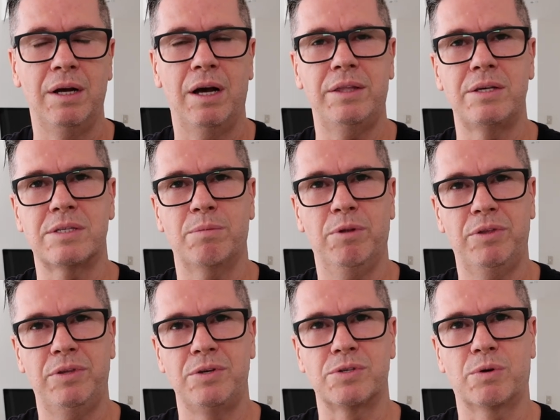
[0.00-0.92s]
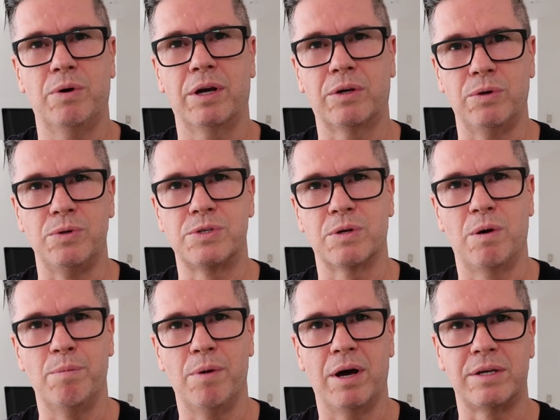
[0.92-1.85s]
I think some of the things are quite good, so
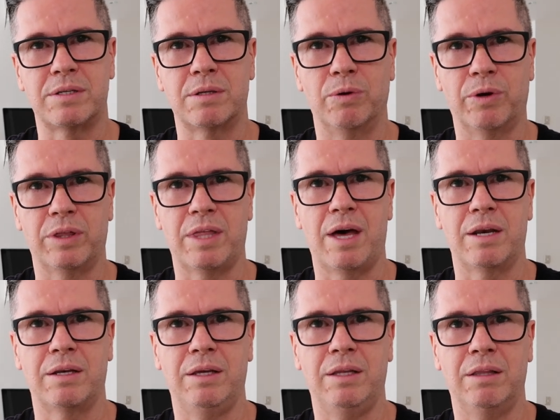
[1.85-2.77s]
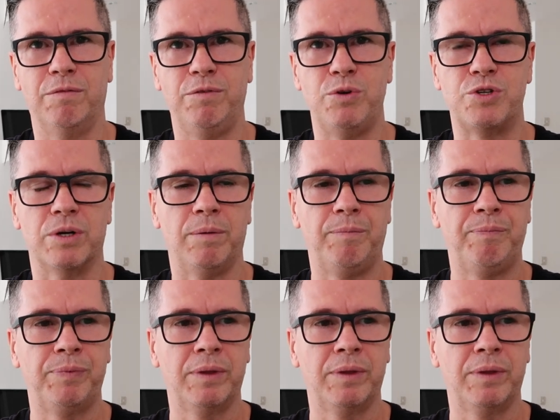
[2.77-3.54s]
I might look at that in the future.